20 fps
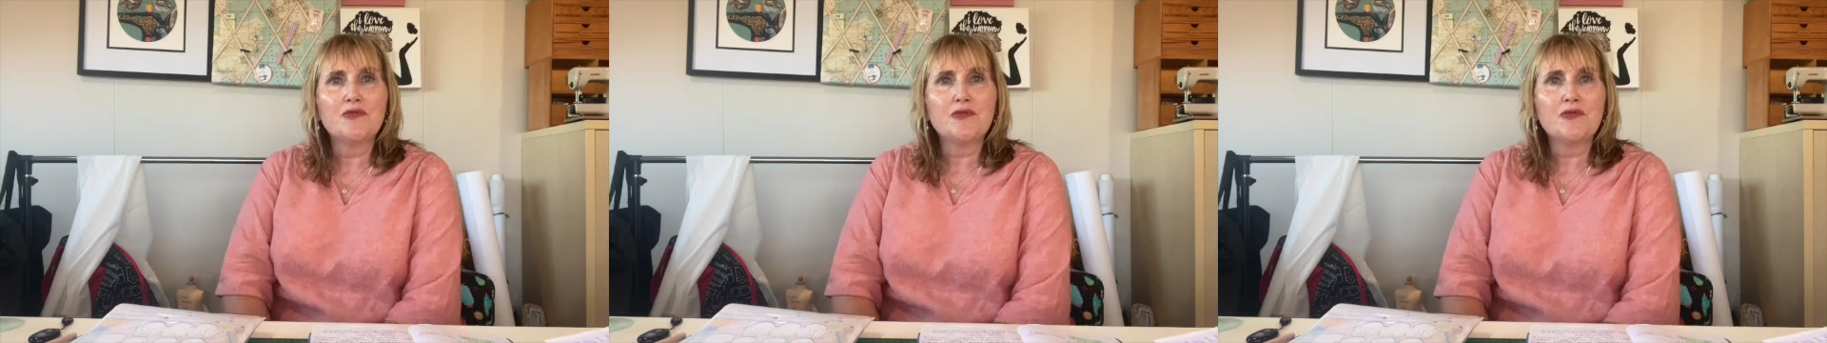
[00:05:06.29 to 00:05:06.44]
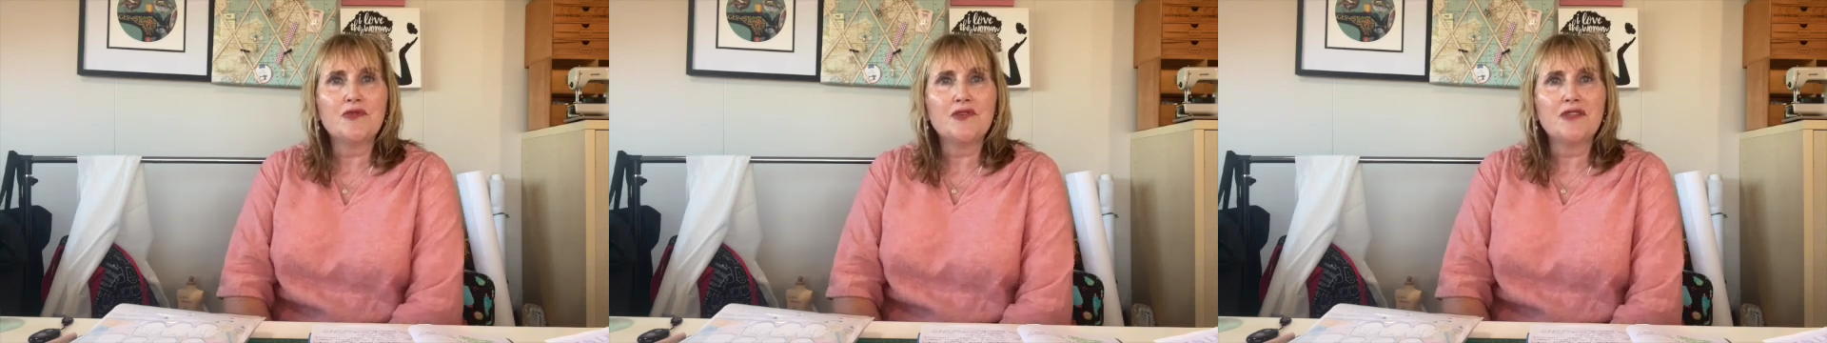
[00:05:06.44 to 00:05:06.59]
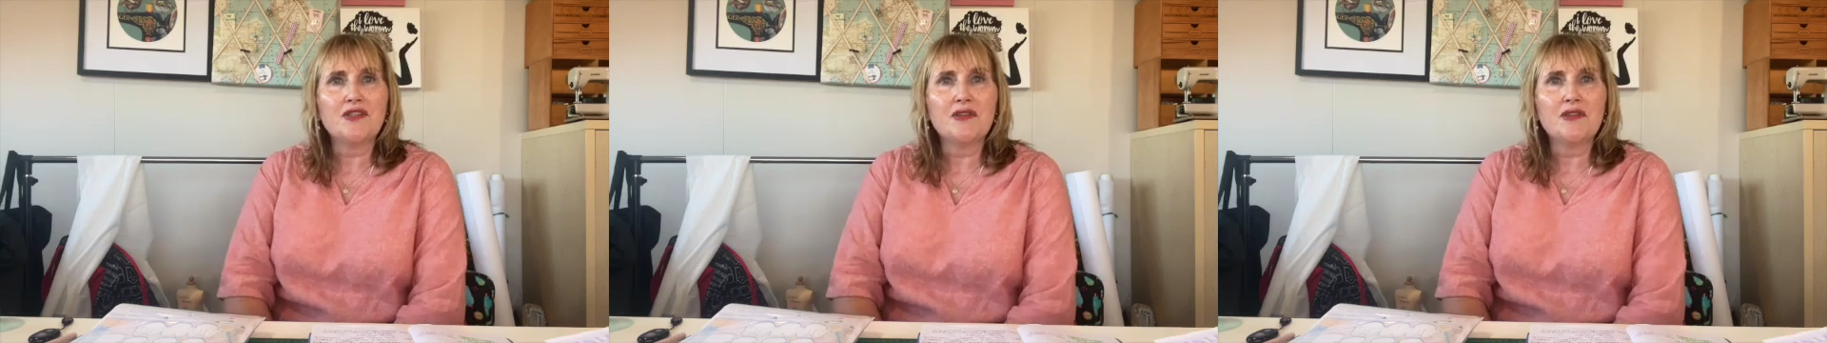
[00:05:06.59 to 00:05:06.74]

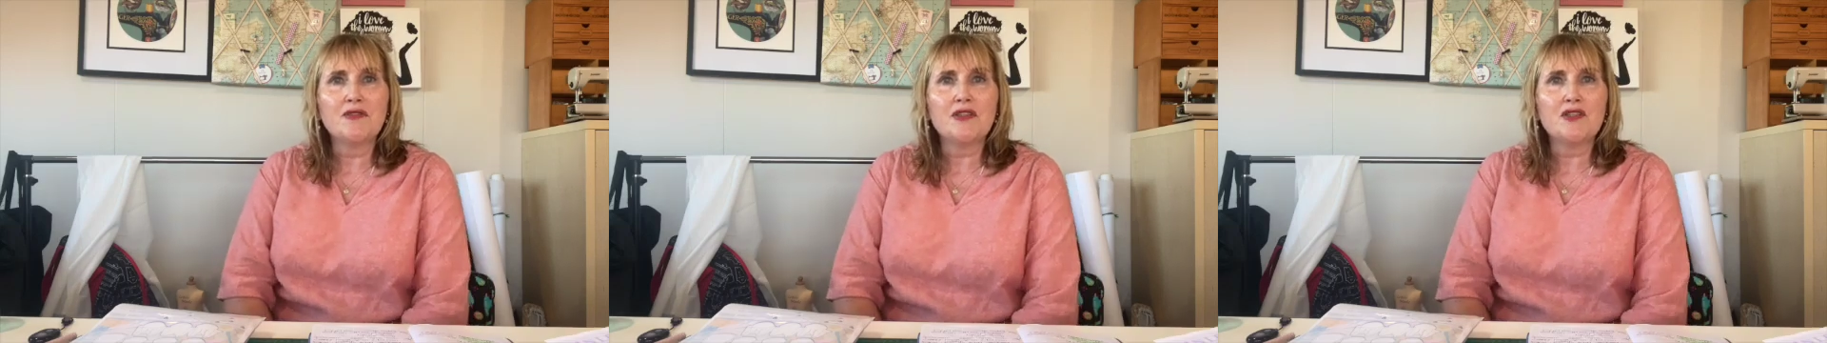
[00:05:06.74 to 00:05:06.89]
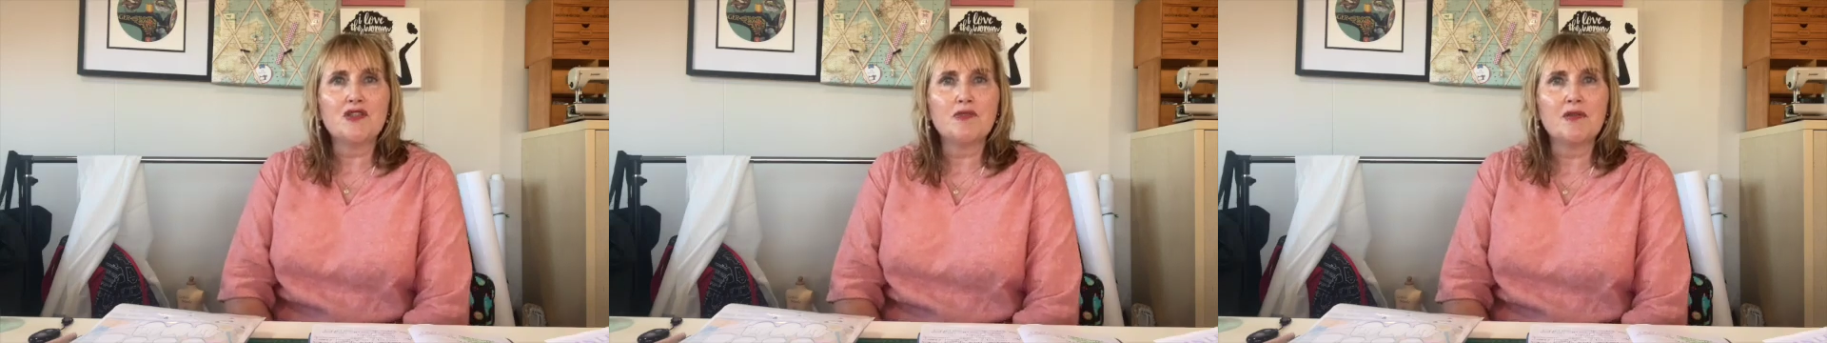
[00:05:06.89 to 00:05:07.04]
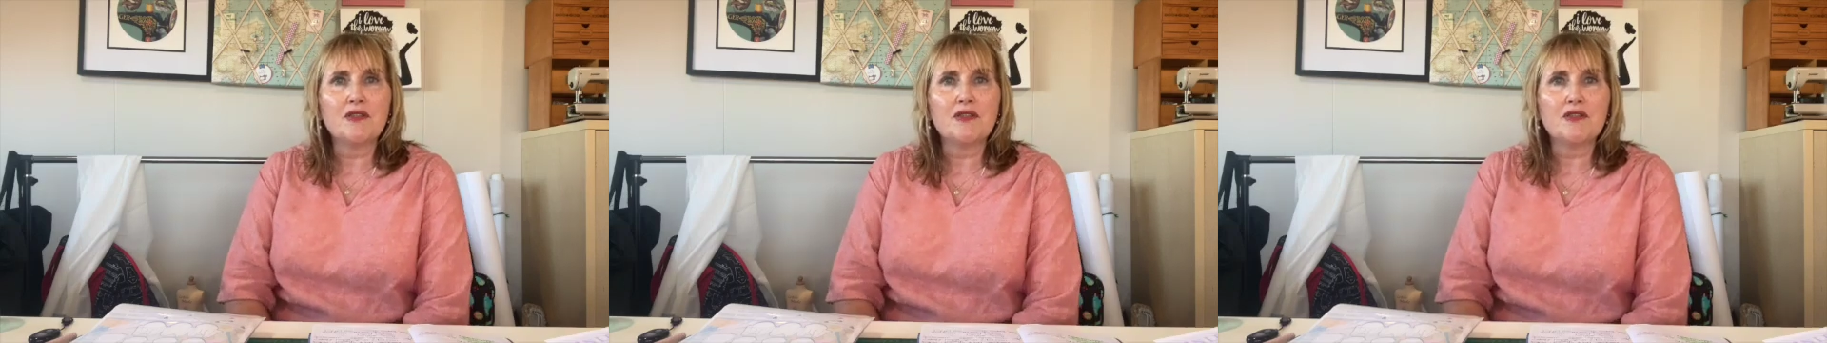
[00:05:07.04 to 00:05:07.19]
we'll see
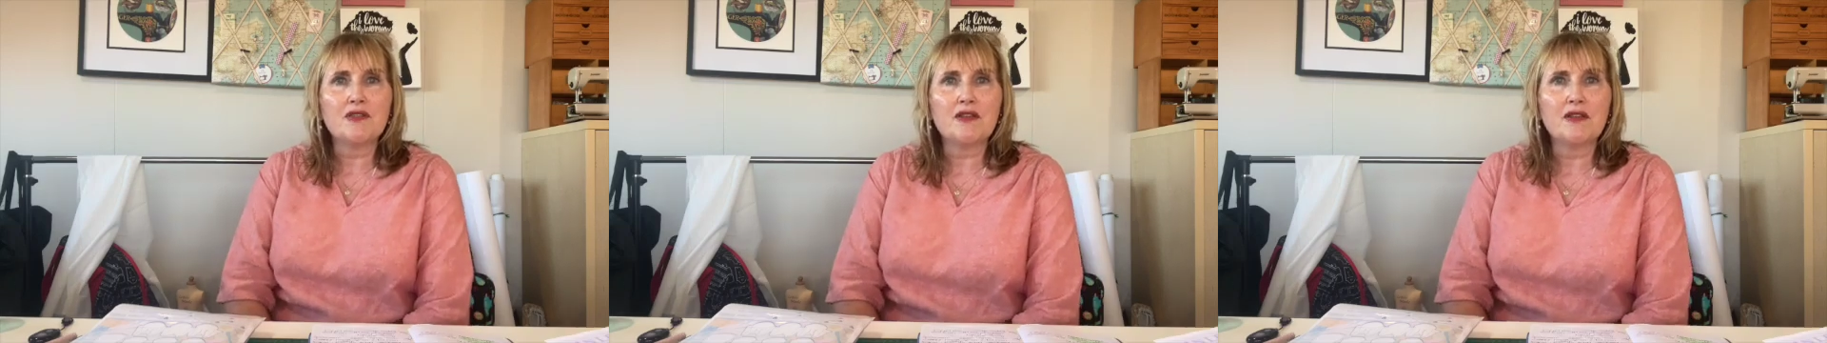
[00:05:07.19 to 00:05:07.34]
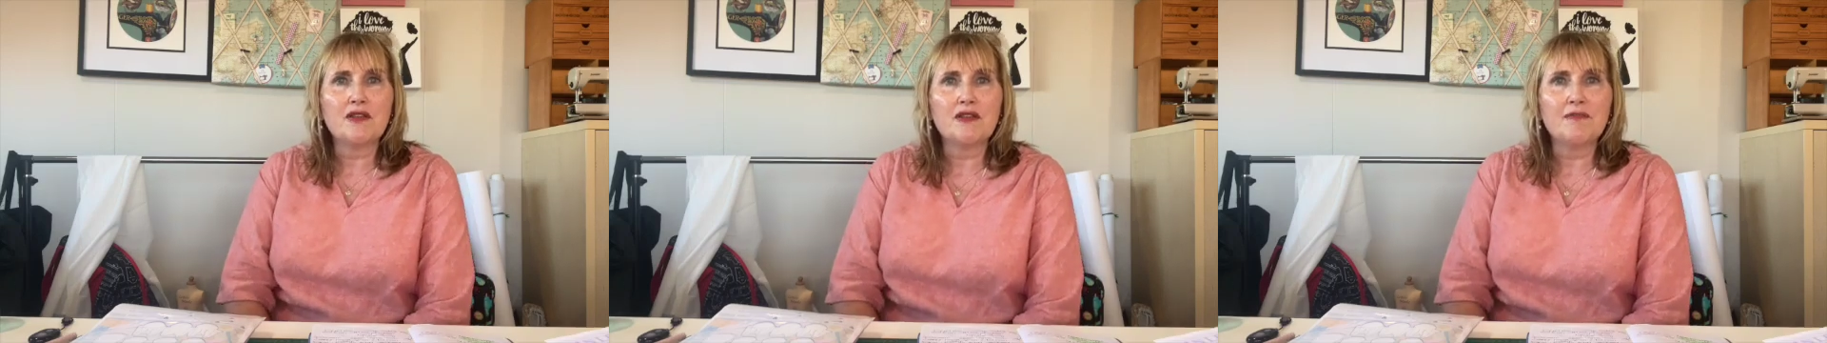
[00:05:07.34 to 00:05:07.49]
which one's going